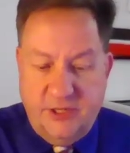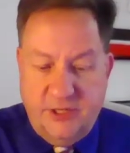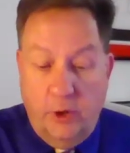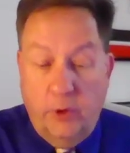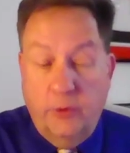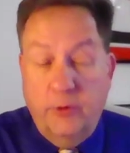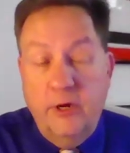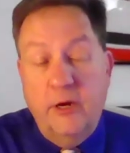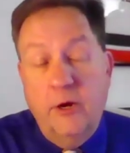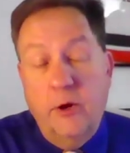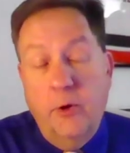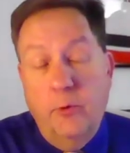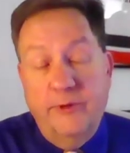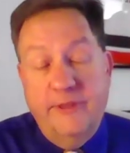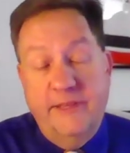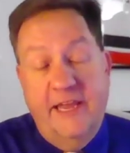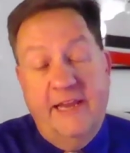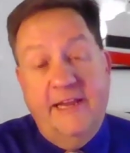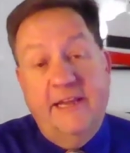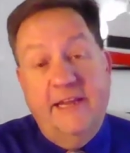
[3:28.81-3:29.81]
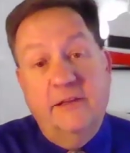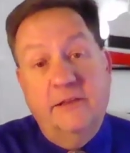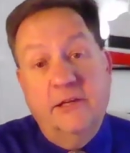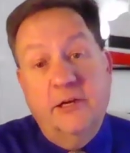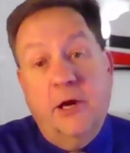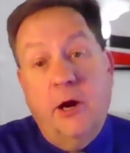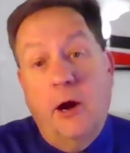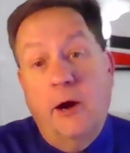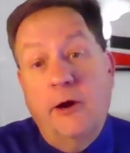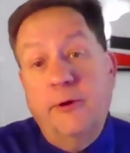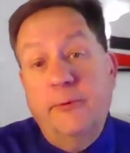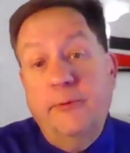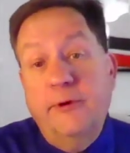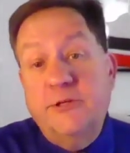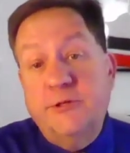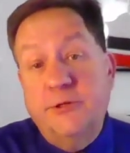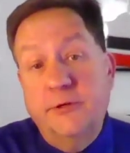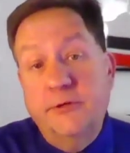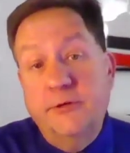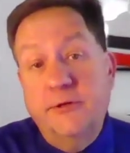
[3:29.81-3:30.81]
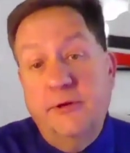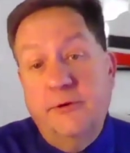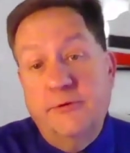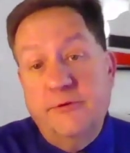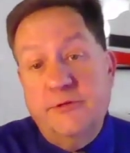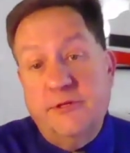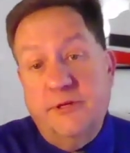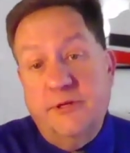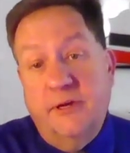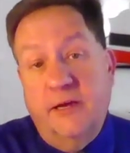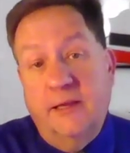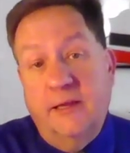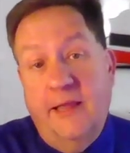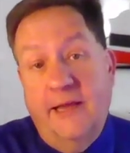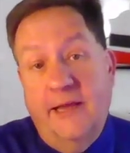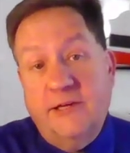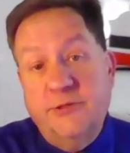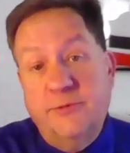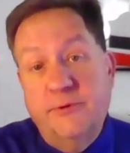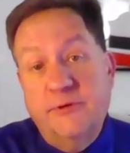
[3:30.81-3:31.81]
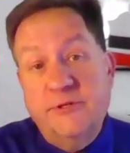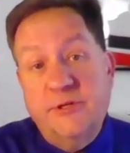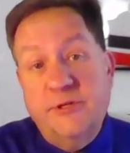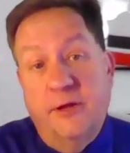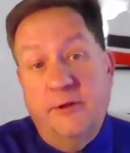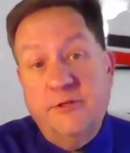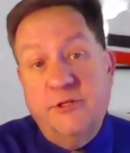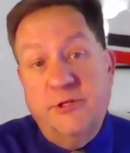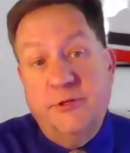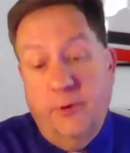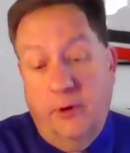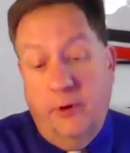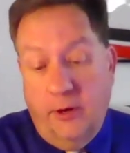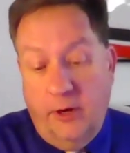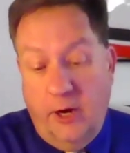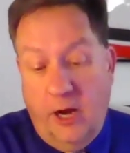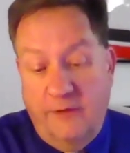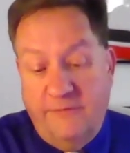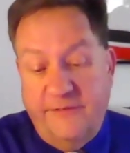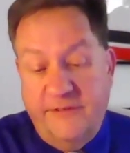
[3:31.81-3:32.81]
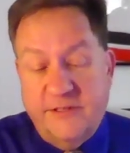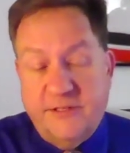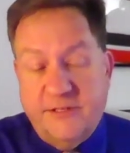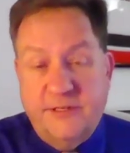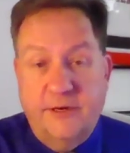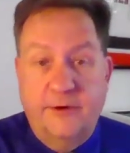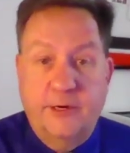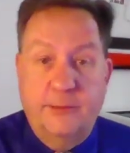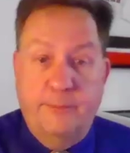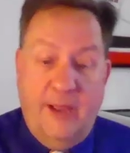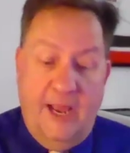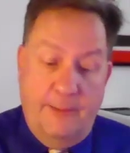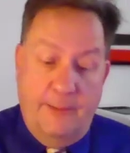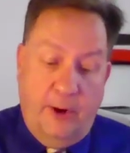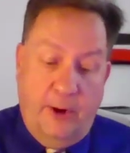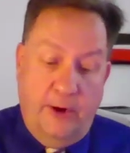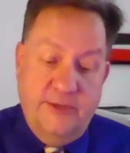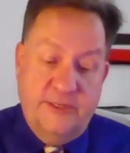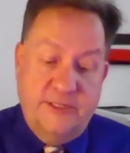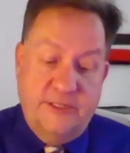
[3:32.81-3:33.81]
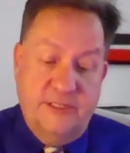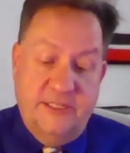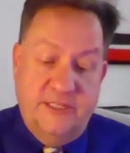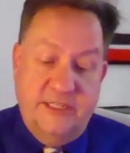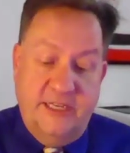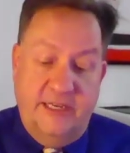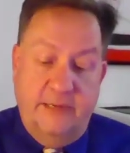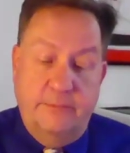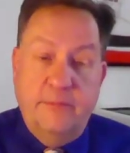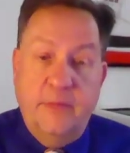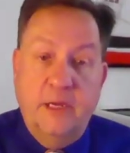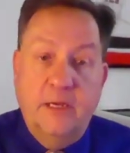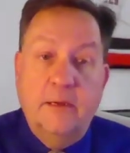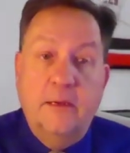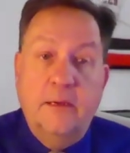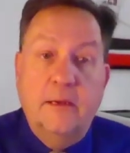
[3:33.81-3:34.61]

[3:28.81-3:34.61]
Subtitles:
So when they get in the car to return those election results to our office, they're in a bipartisan team.